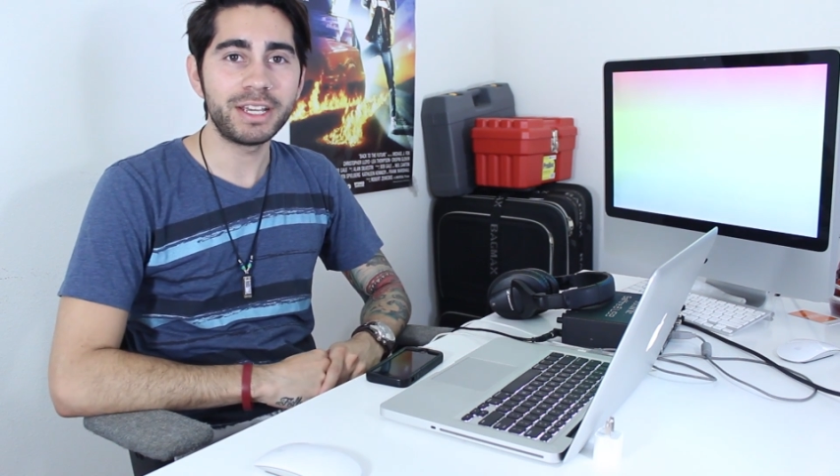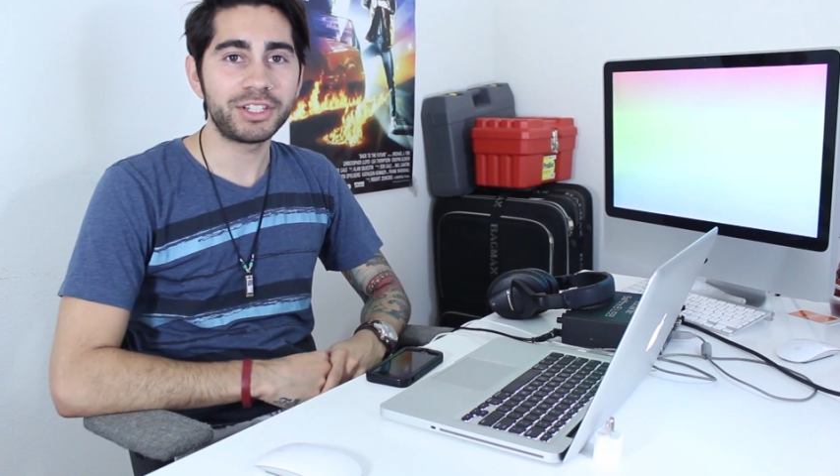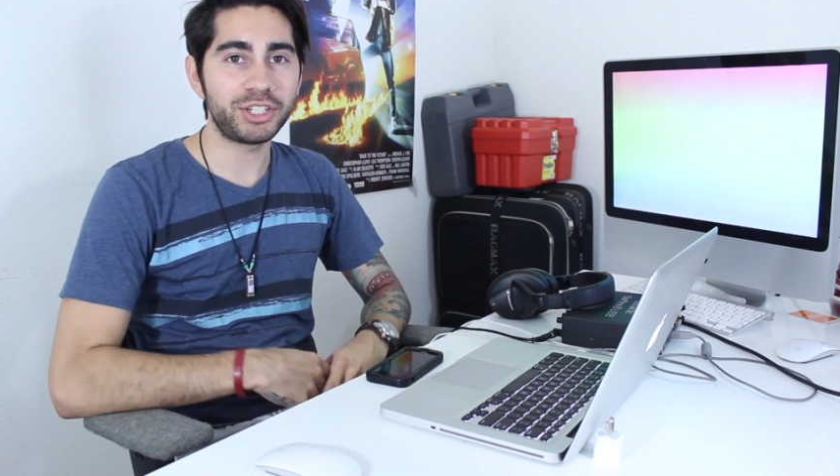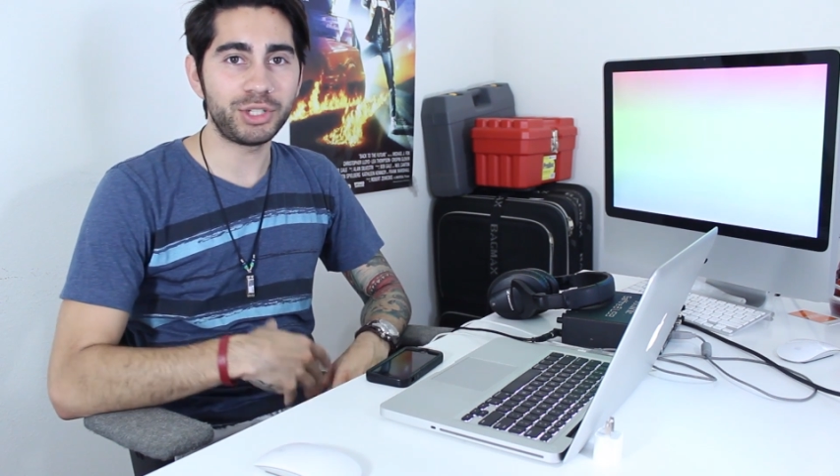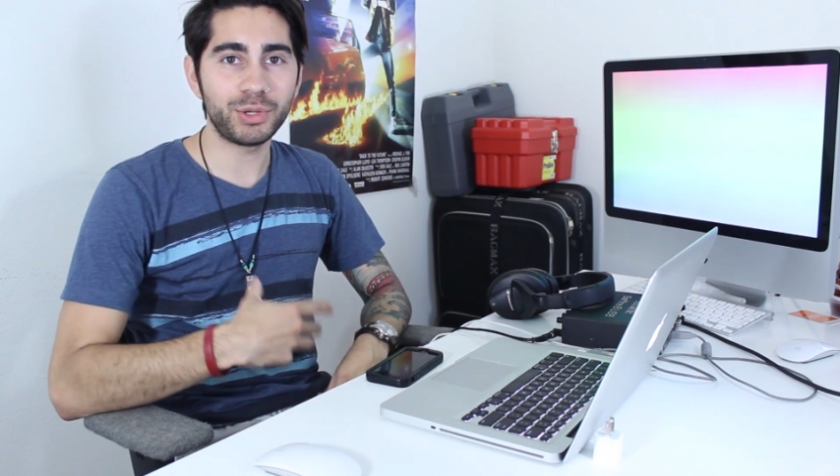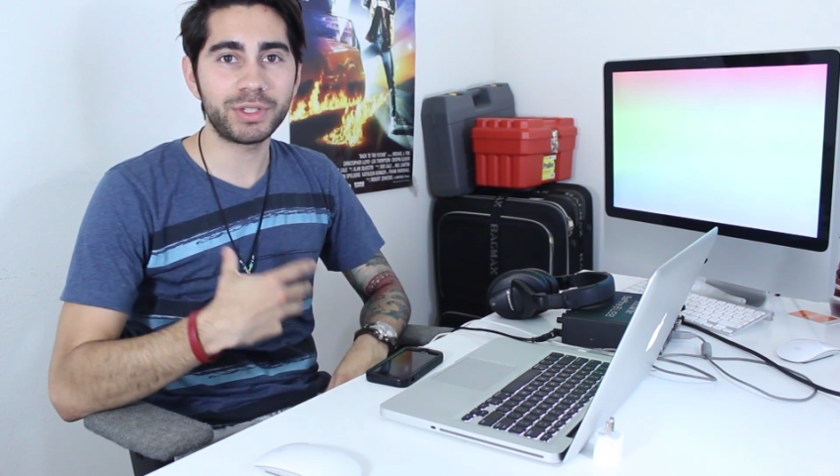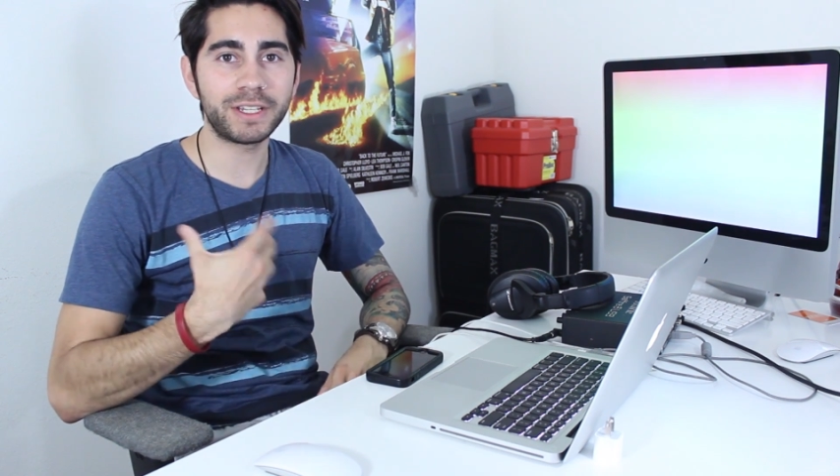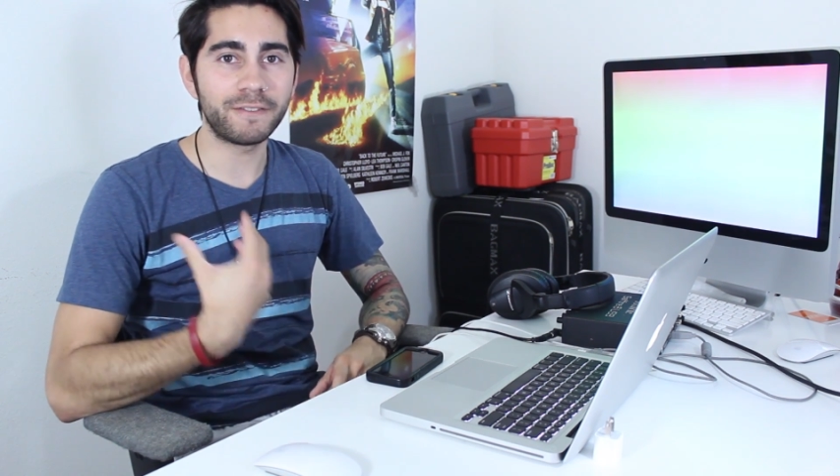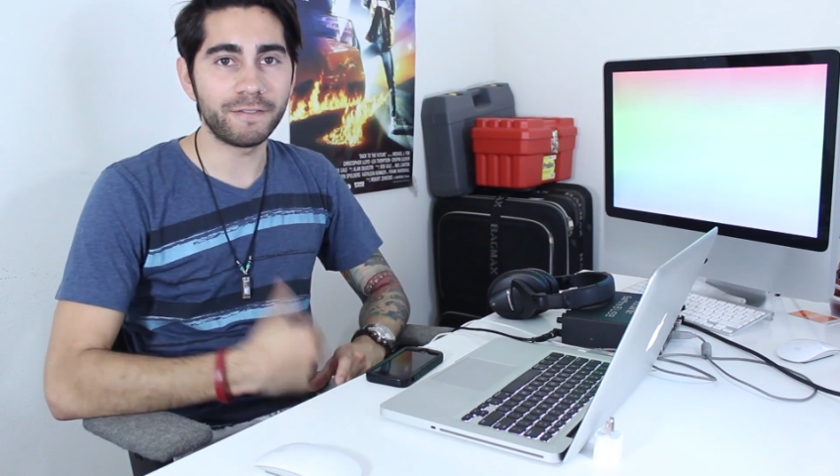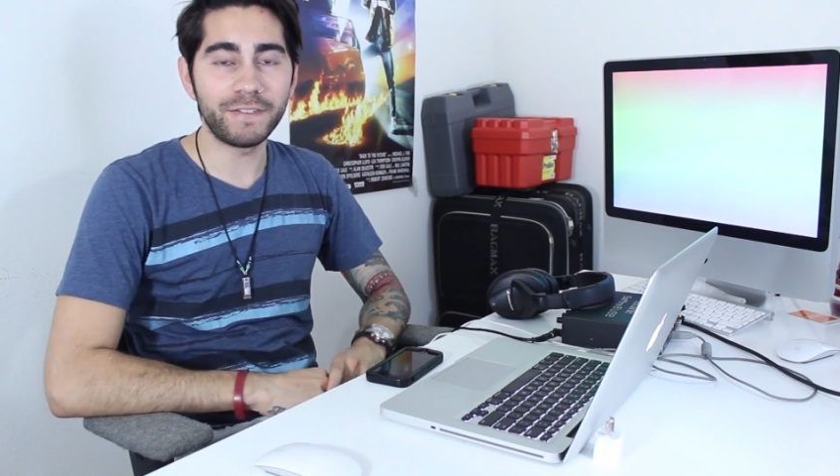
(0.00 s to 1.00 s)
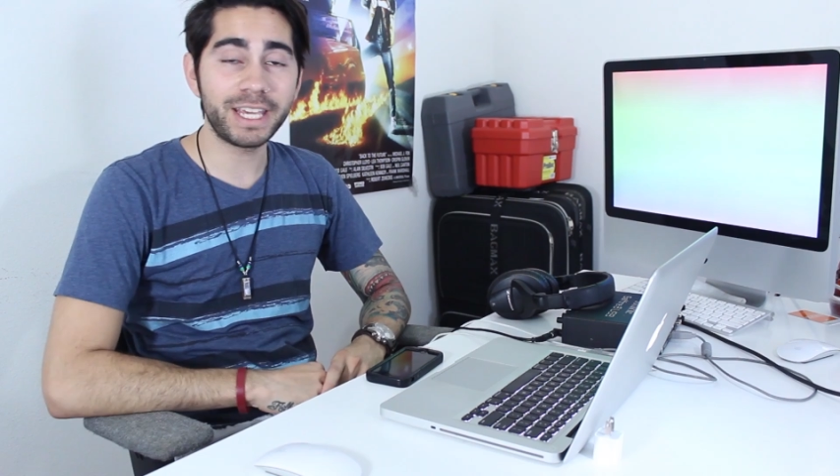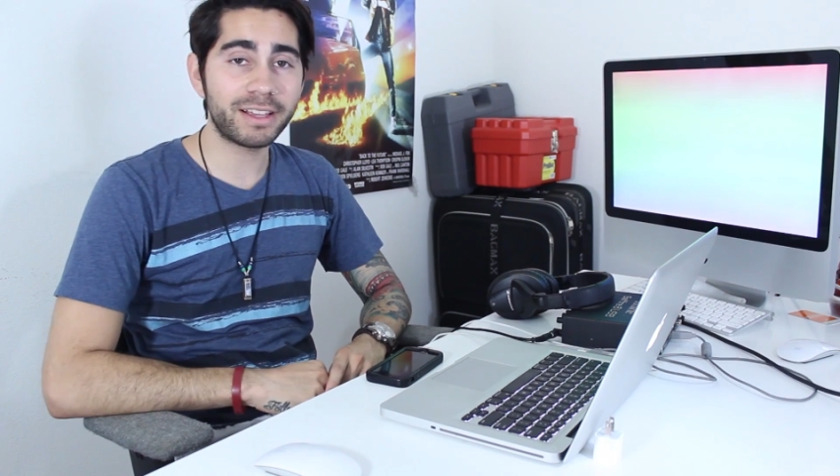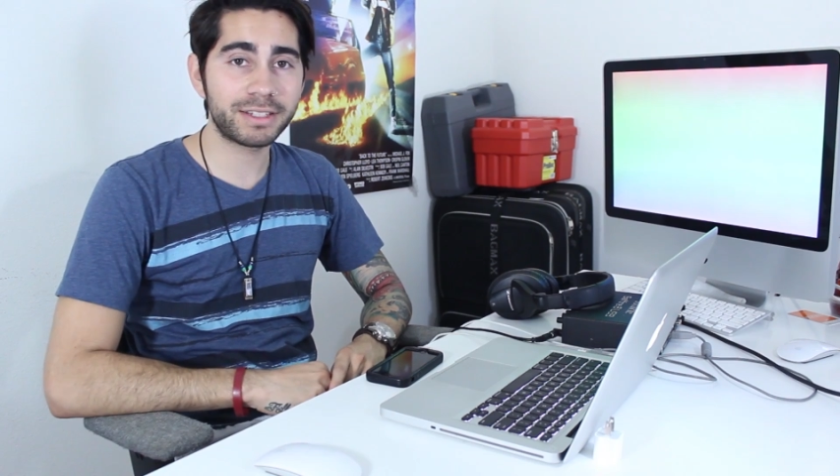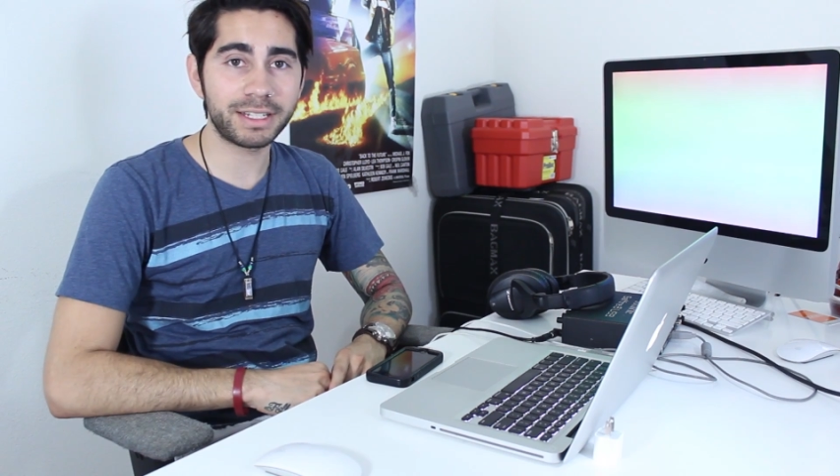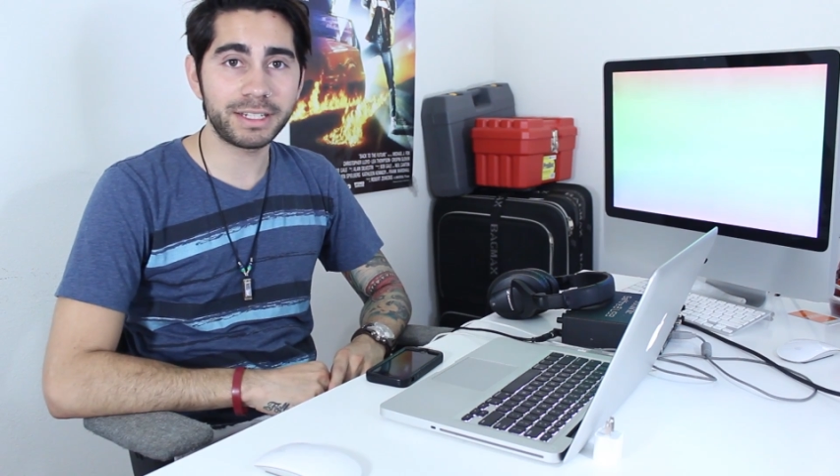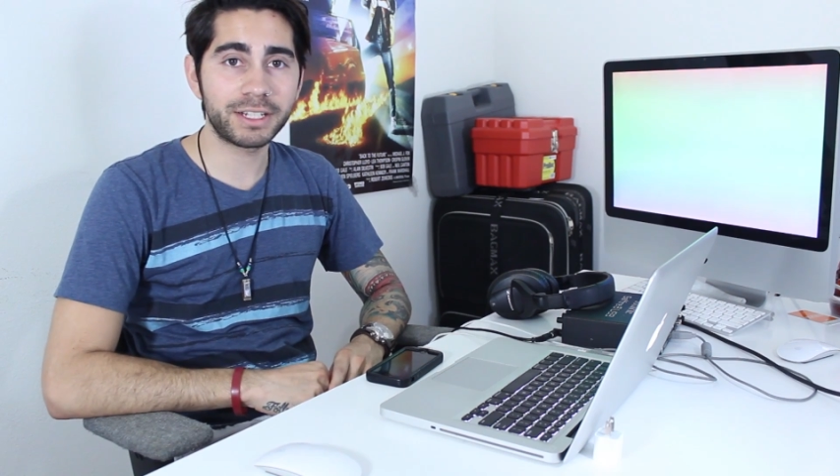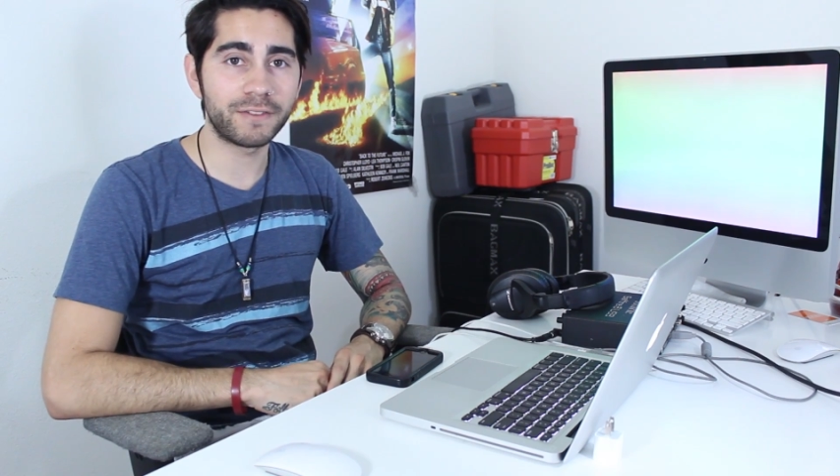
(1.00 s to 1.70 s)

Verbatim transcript: to using VLC to